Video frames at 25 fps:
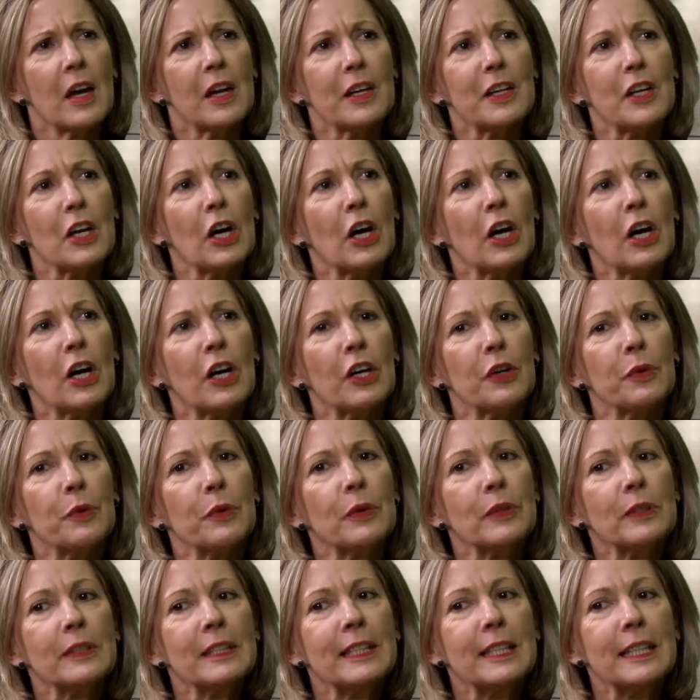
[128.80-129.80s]
No.
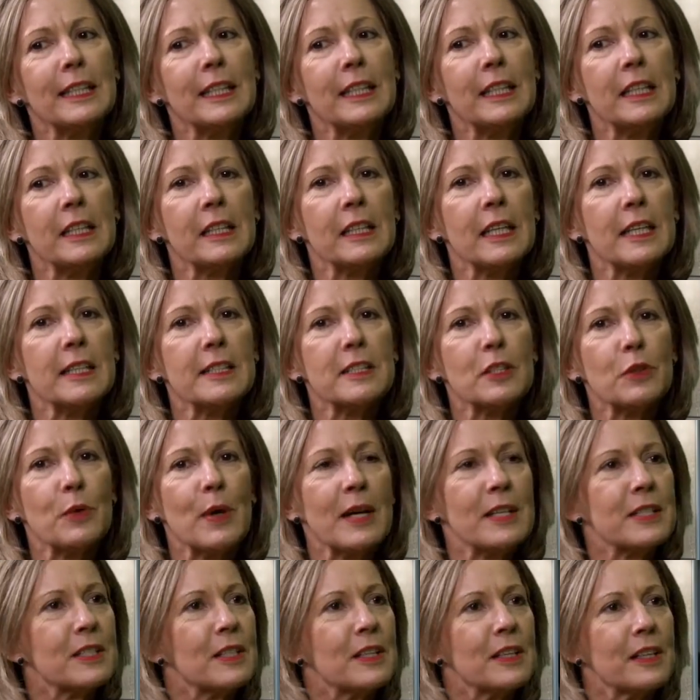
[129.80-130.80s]
Well,
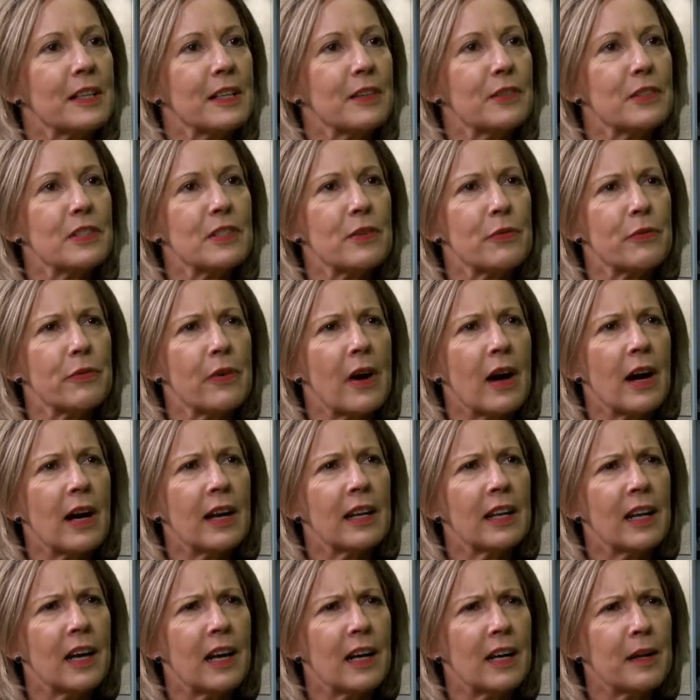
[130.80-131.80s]
there is a
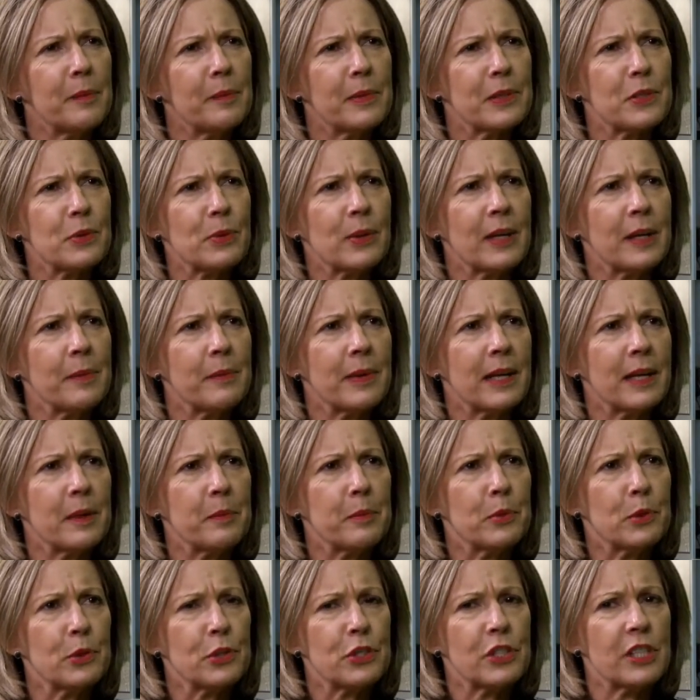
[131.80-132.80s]
fine line between being
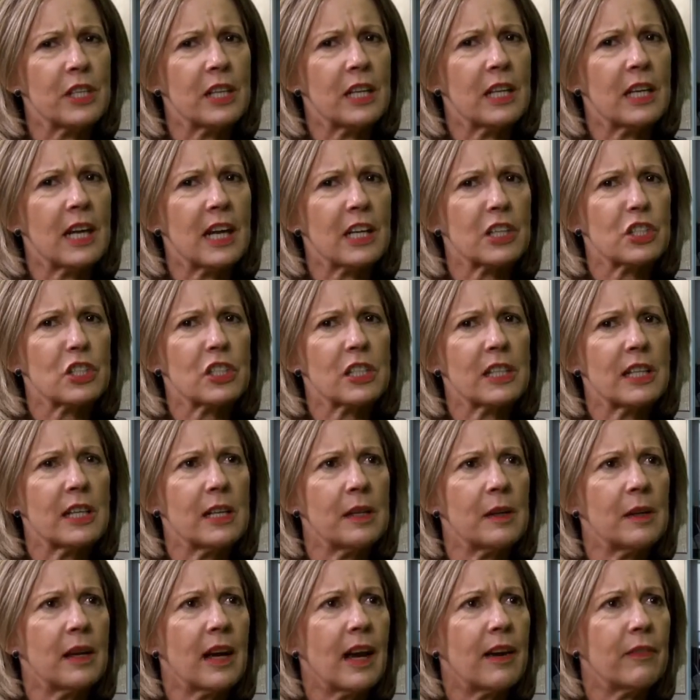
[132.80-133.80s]
pushy and
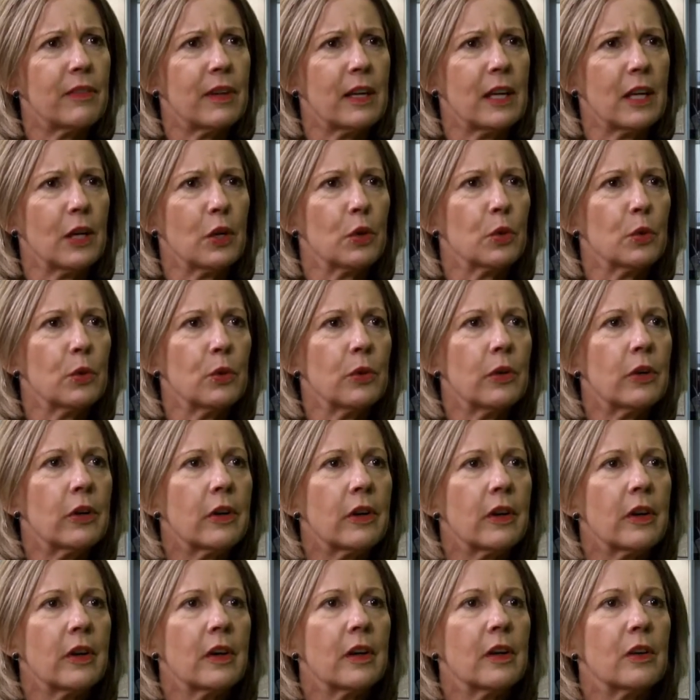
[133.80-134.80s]
actually having good
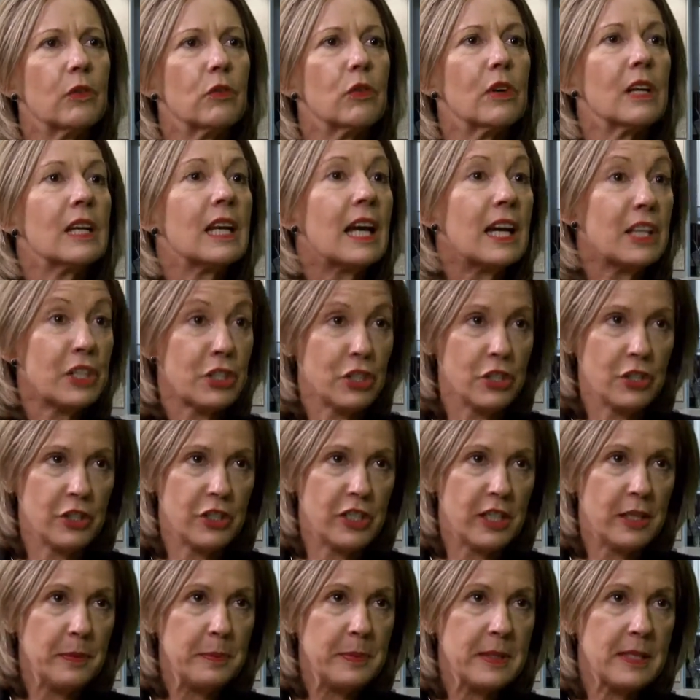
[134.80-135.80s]

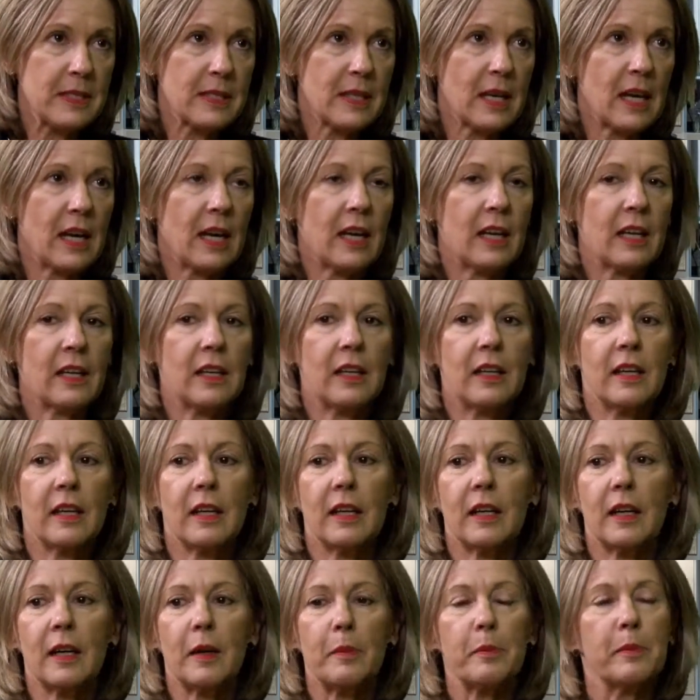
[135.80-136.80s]
relationships and
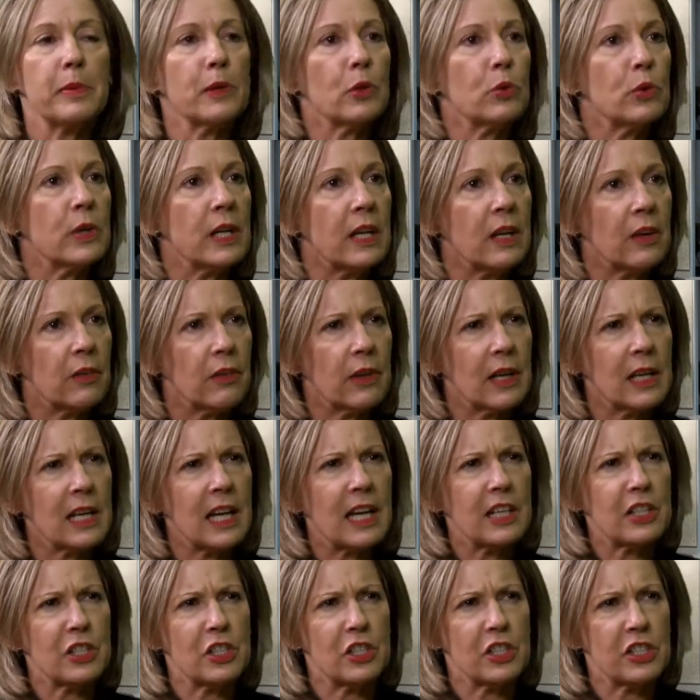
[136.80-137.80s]
building a
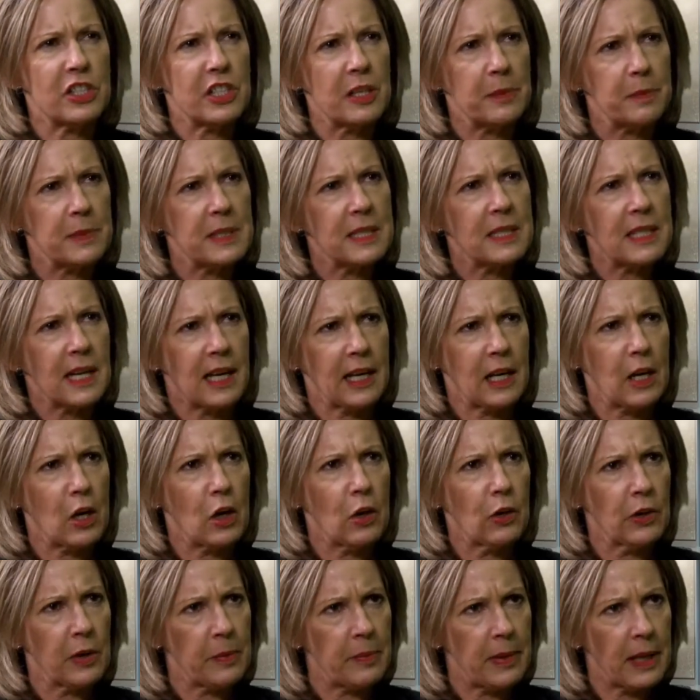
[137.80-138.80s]
relationship
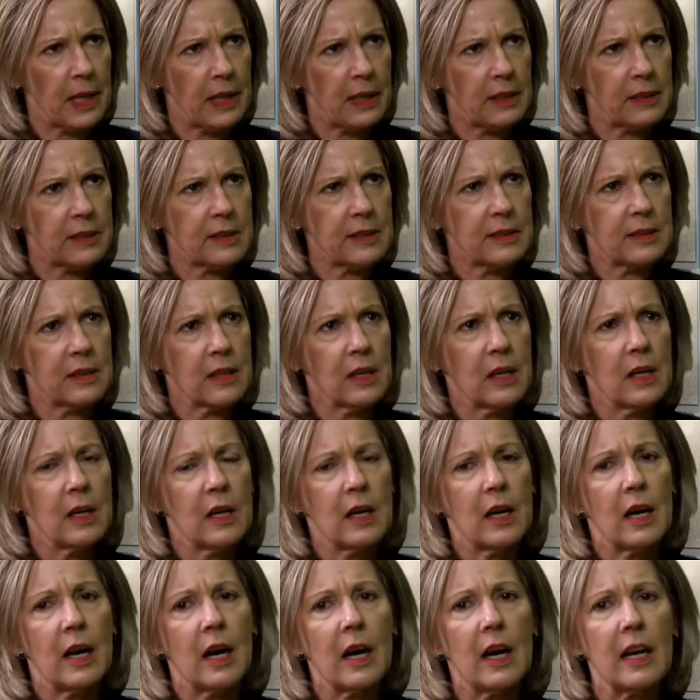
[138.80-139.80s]
stakeholder base.
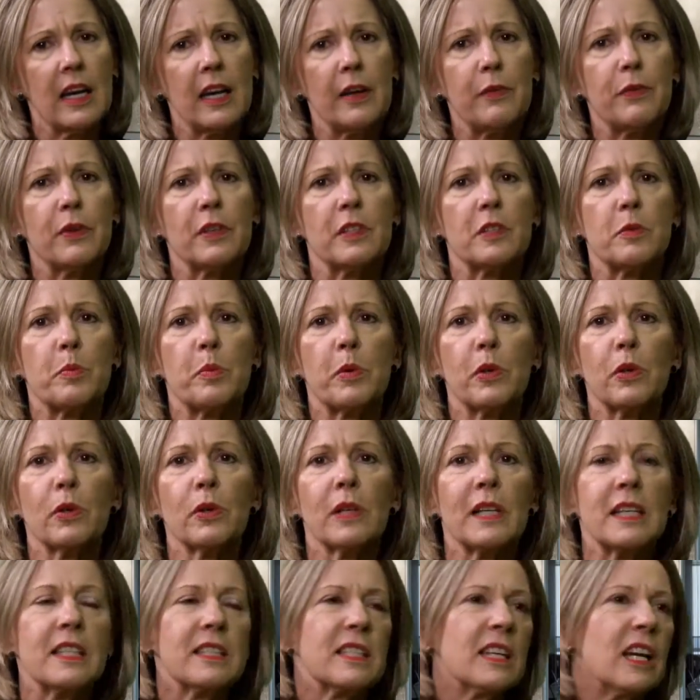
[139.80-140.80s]
If it's
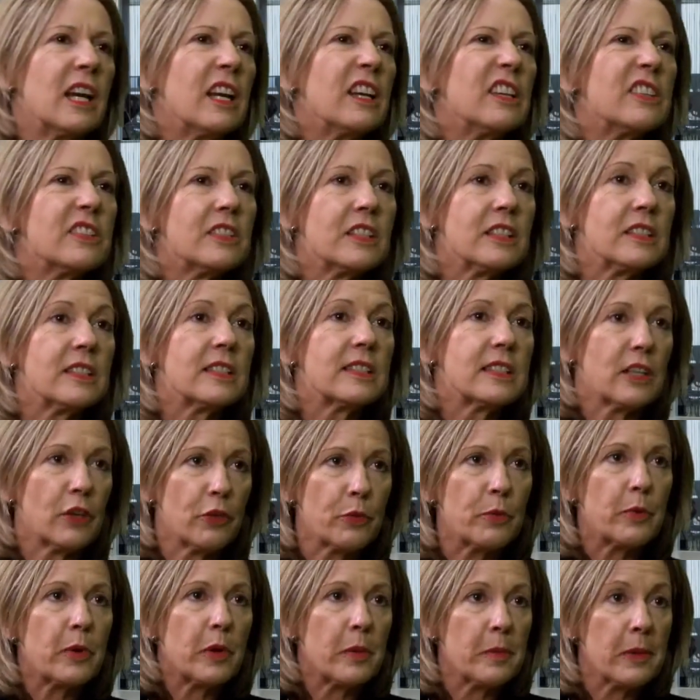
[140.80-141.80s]
purely seen as just
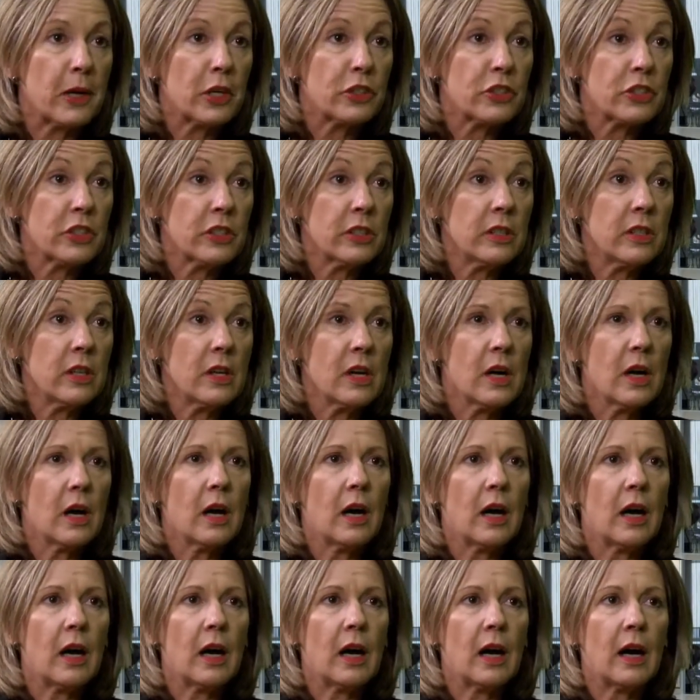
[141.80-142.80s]
self-promotion,
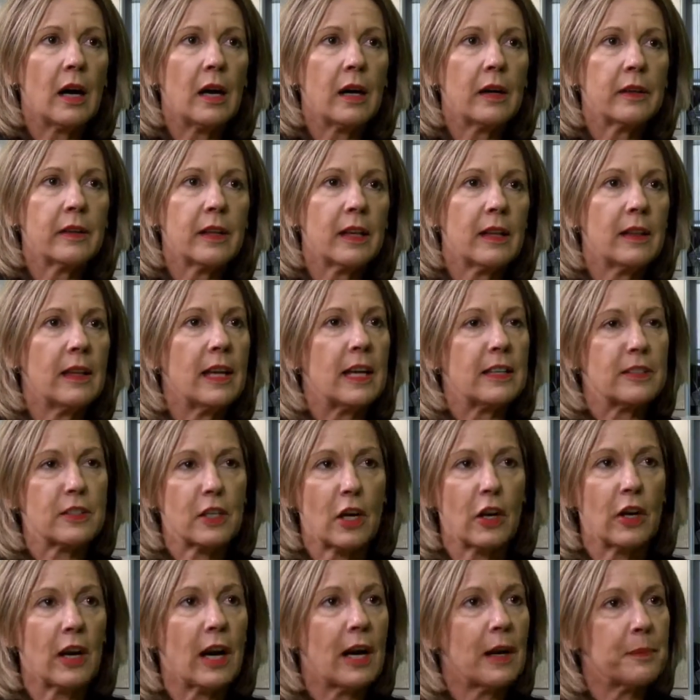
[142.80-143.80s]
then that's
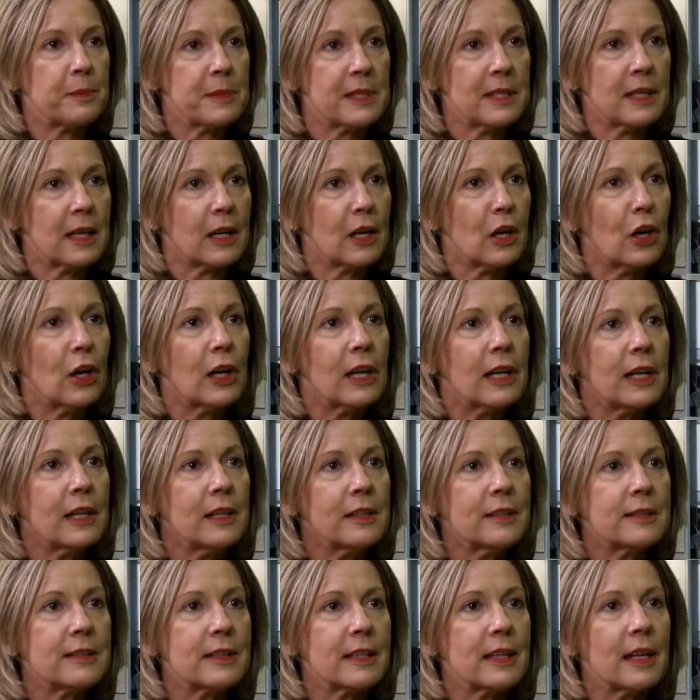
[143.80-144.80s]
going to upset
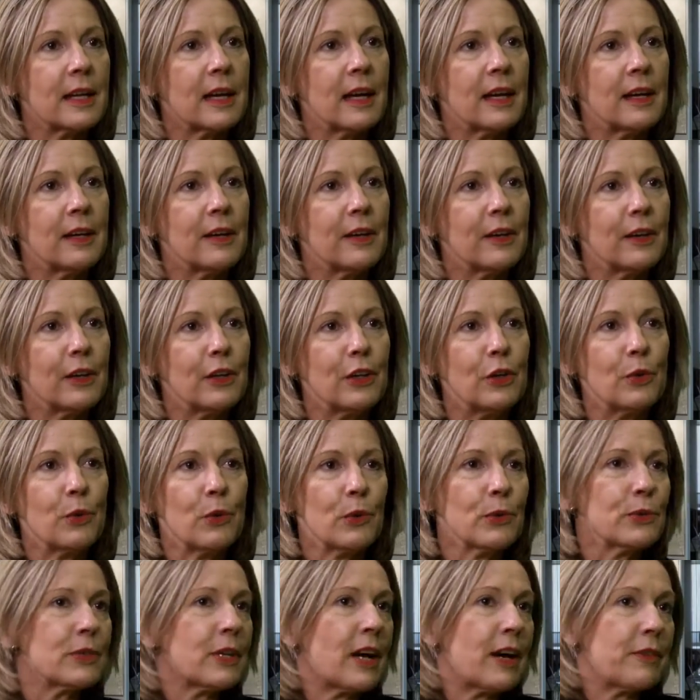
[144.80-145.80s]
colleagues, and you
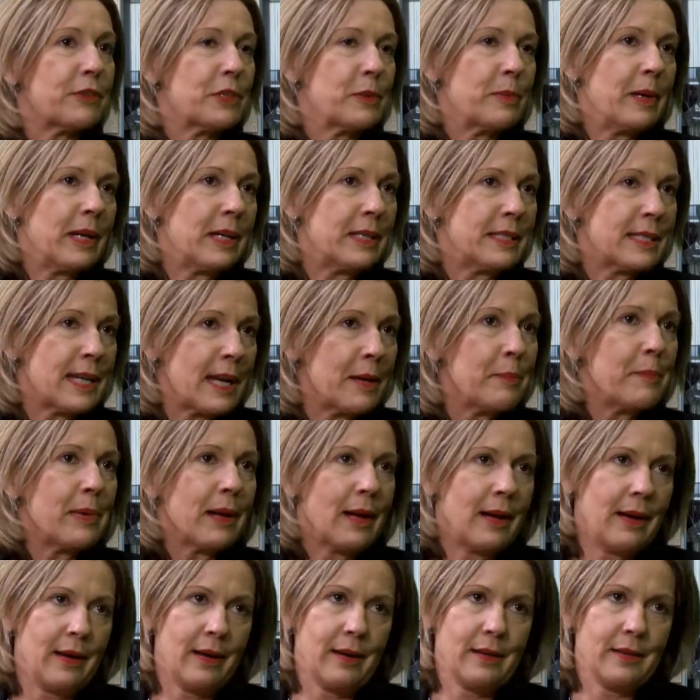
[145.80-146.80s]
also have to be a team
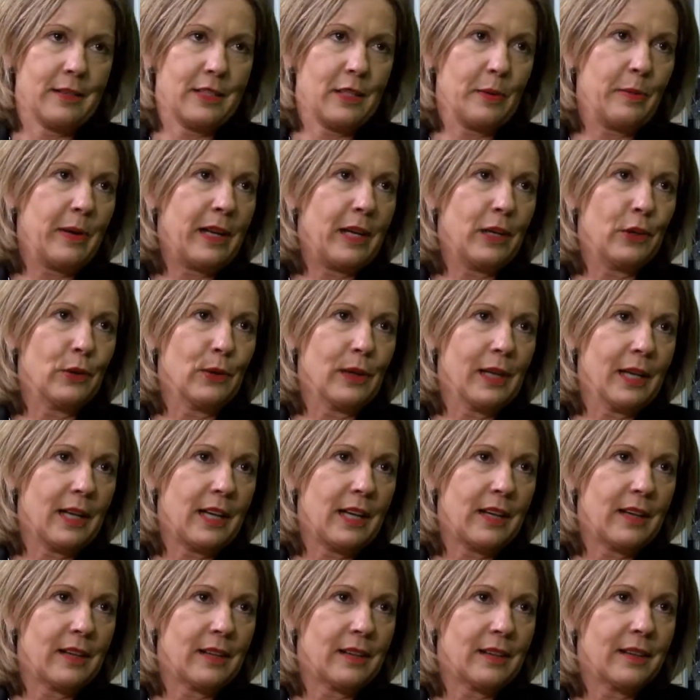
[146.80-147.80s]
player to be a good
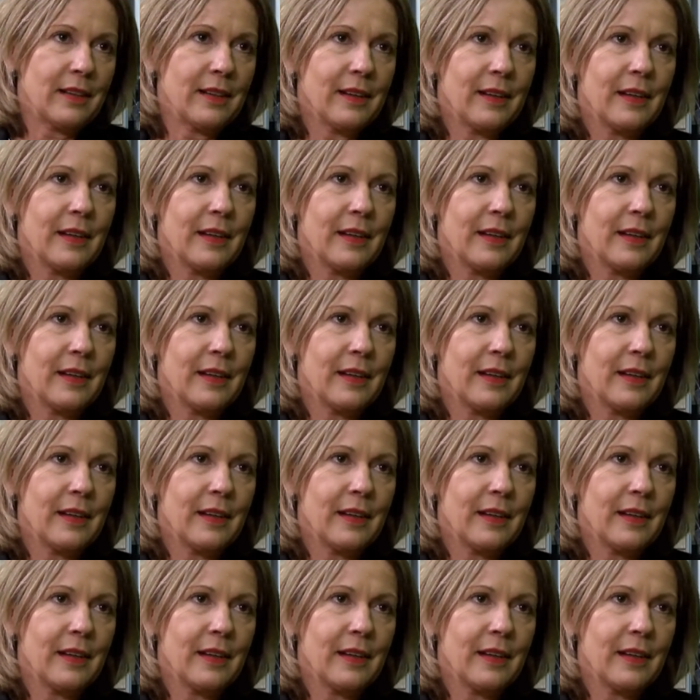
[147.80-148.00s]
leader.